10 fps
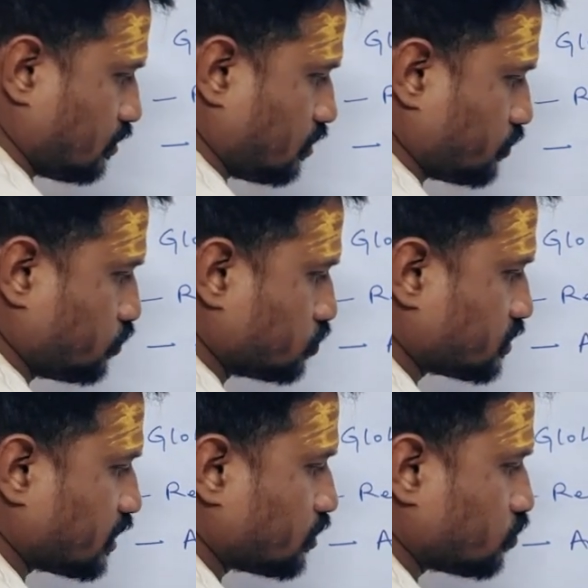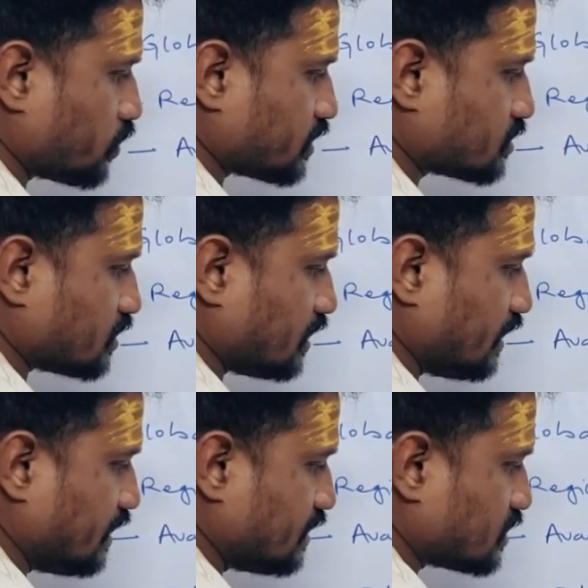using US
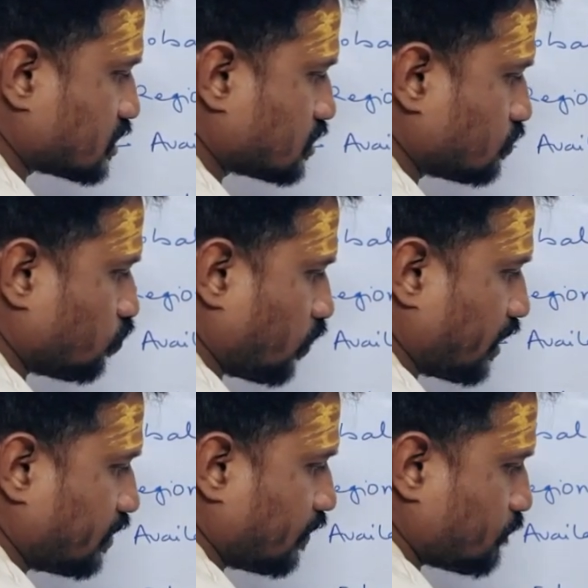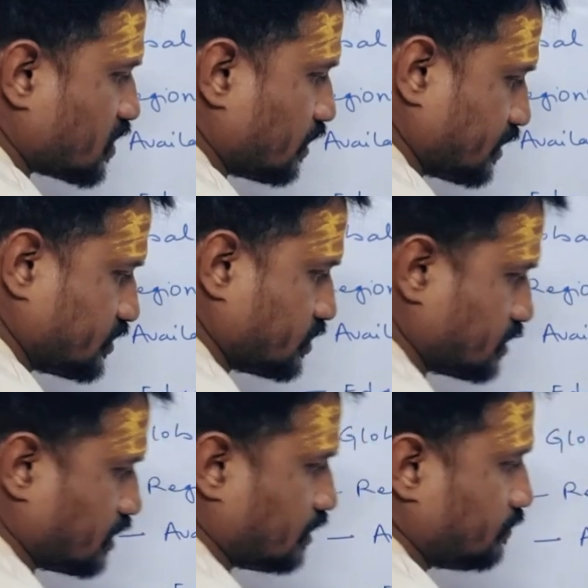East 1
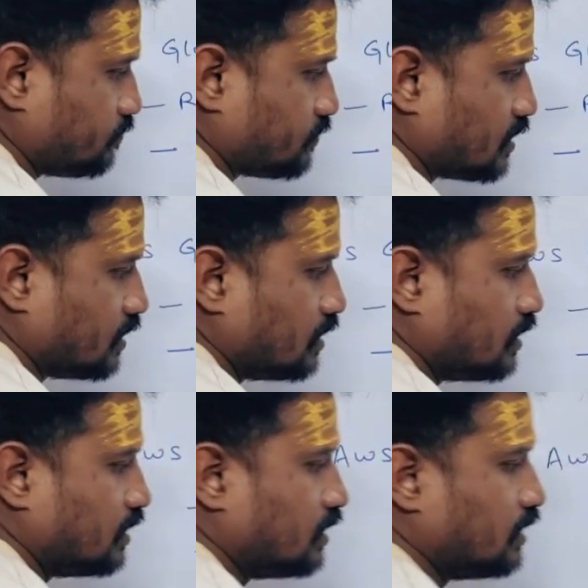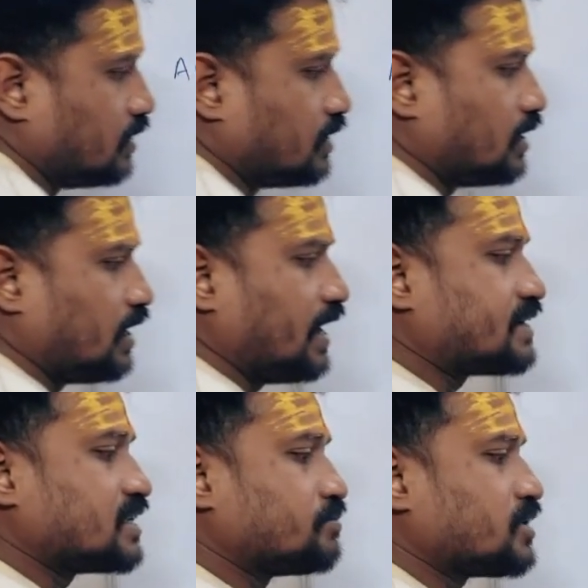region. At
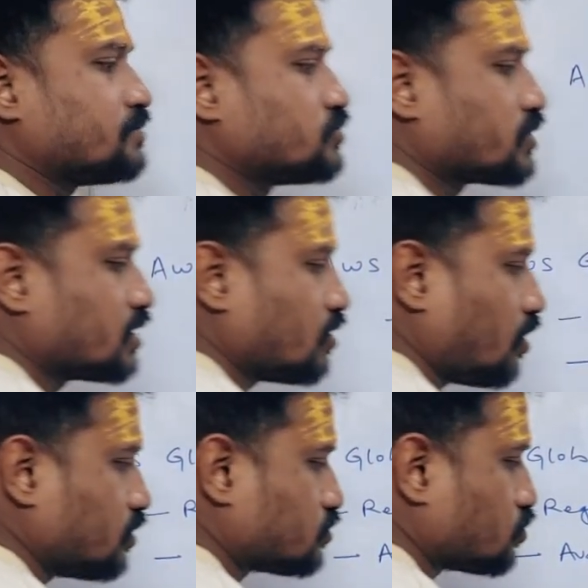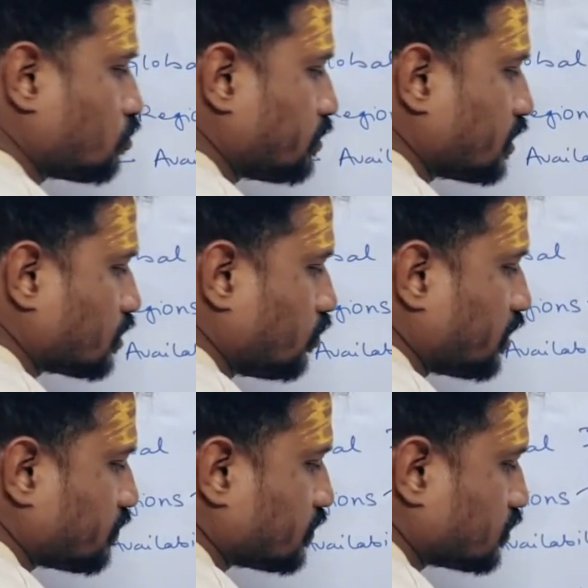sometimes you can also be
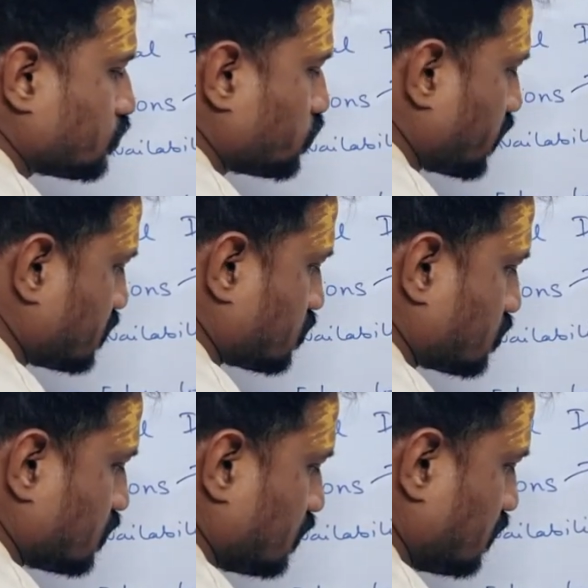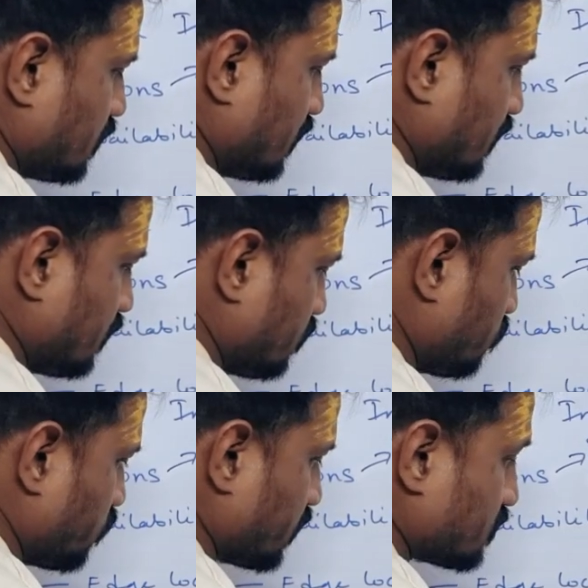going with US
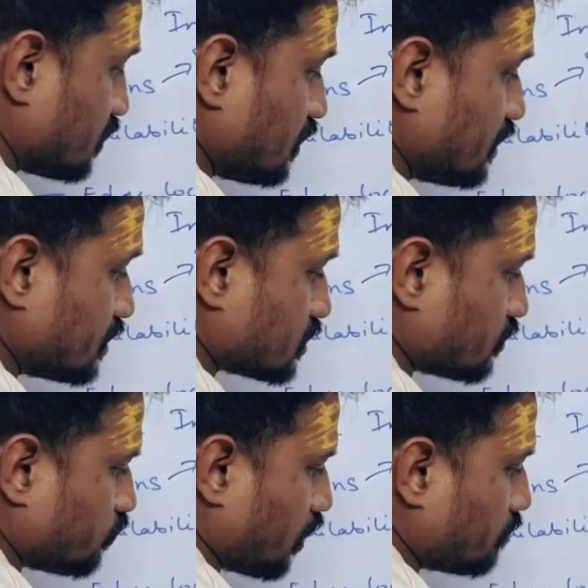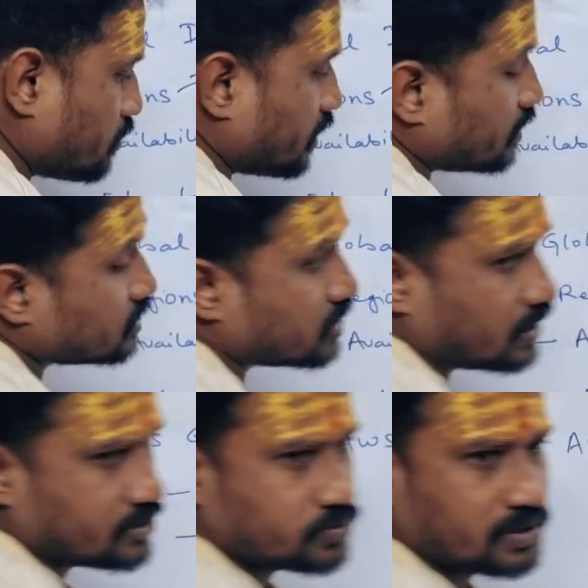East 1B region
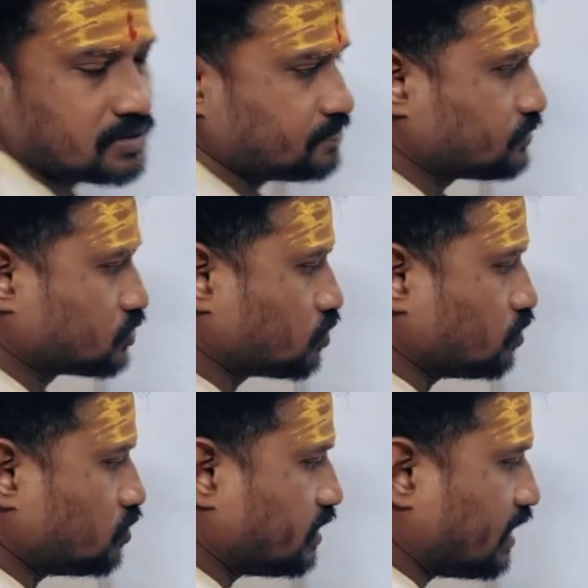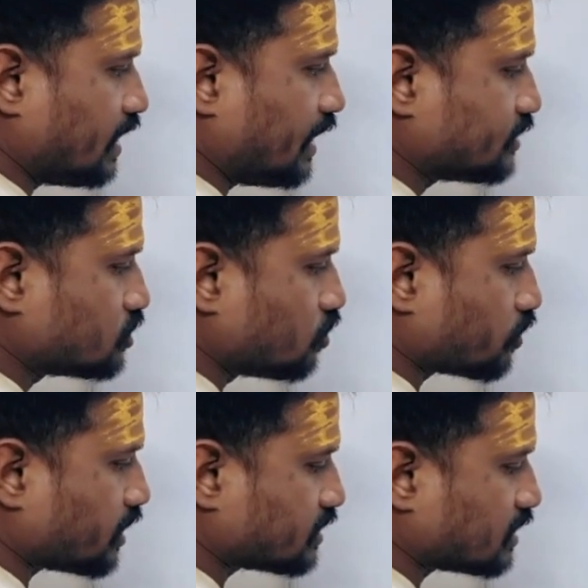as well. So edge
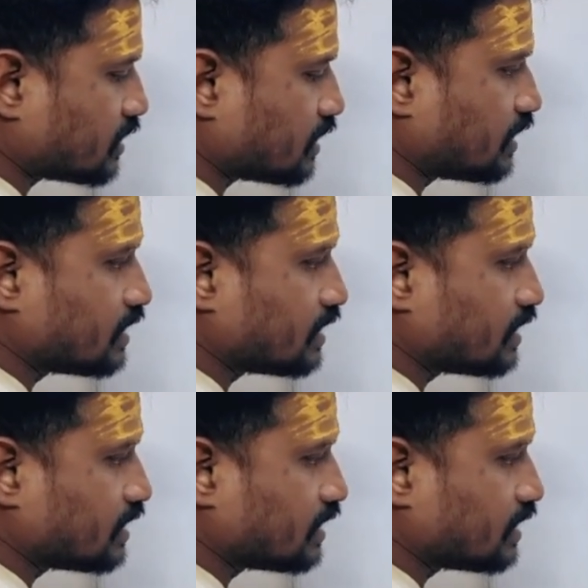location